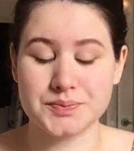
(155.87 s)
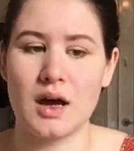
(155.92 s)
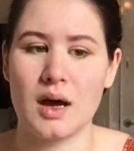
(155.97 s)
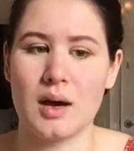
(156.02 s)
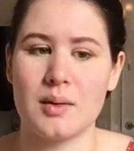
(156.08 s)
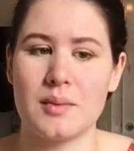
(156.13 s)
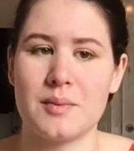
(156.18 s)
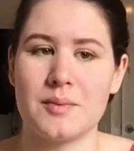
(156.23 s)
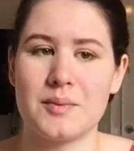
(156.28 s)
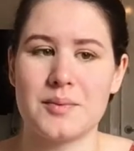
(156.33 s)

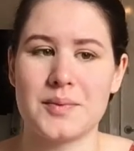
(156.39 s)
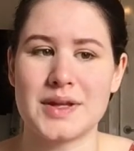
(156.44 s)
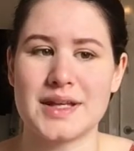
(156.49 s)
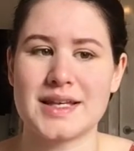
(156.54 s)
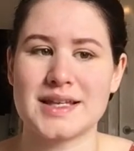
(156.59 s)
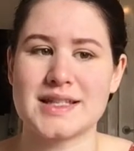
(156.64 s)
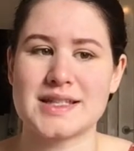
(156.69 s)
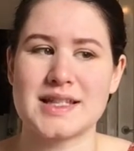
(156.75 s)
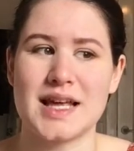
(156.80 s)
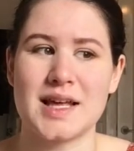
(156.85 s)
Um,
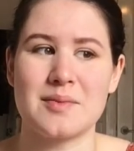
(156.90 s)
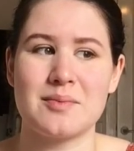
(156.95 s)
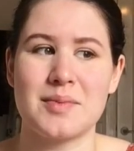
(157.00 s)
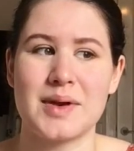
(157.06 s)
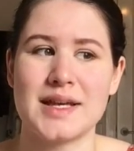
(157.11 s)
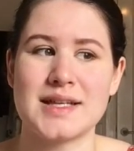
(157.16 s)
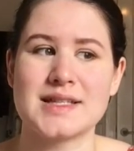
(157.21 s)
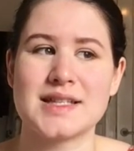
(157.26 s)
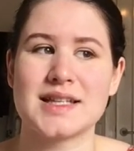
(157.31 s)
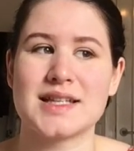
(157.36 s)
because then
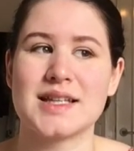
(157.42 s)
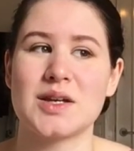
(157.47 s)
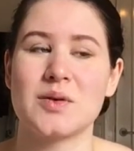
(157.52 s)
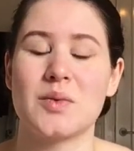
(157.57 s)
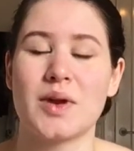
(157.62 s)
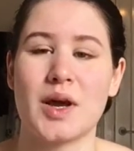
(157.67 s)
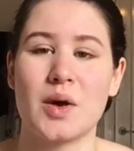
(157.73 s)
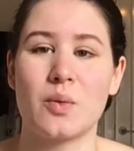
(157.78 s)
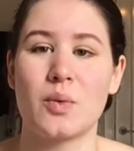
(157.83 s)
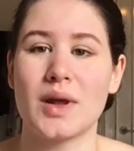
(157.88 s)
basically
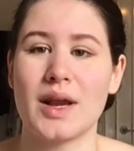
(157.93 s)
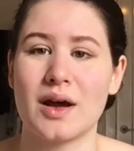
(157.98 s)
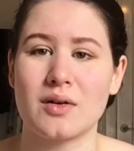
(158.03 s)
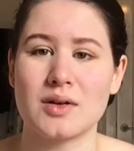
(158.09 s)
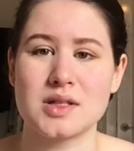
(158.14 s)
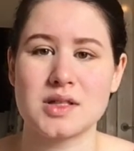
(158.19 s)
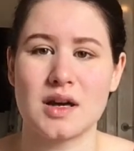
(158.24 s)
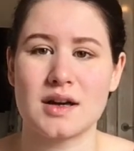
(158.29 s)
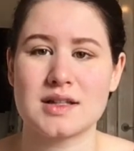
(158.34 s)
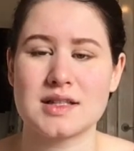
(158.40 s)
when I went out
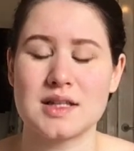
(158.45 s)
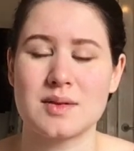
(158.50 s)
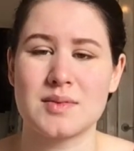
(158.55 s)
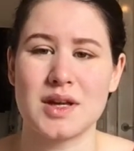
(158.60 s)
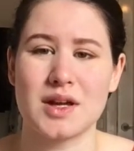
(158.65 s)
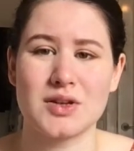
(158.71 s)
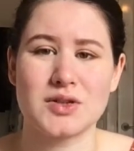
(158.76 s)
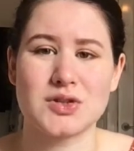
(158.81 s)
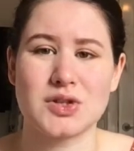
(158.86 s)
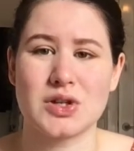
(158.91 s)
and talked to them,
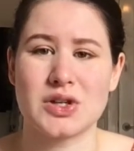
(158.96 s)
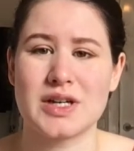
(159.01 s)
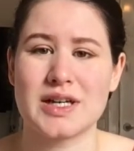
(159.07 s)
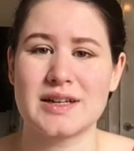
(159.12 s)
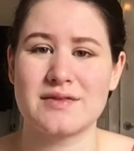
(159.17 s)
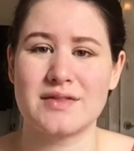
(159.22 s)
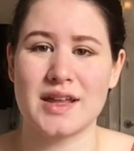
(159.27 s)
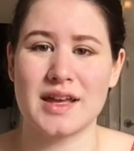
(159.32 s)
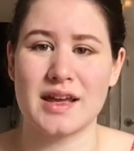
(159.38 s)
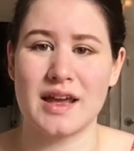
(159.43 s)
the
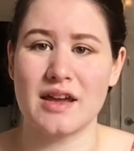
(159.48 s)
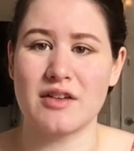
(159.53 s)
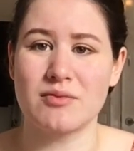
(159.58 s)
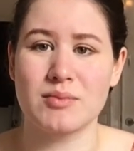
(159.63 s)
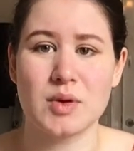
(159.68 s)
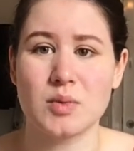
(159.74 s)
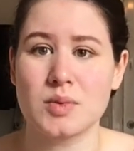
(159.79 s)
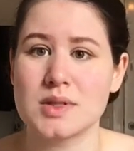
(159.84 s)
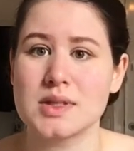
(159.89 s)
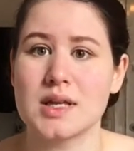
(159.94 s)
alternative they gave
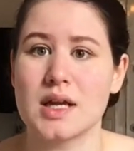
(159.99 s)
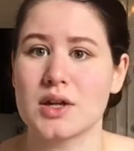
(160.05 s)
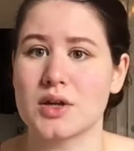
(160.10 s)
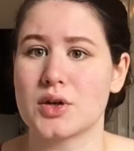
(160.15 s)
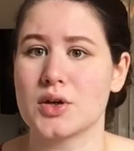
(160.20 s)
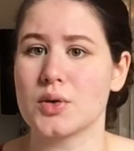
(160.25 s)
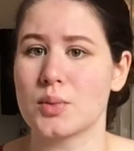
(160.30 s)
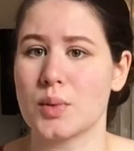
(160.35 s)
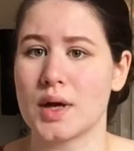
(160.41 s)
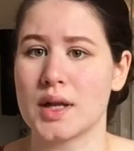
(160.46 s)
me was not a
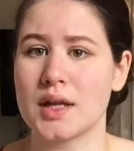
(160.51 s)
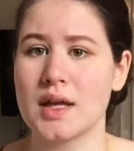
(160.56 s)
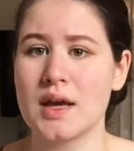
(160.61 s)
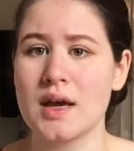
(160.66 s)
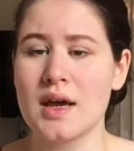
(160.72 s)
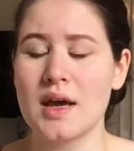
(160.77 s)
good one.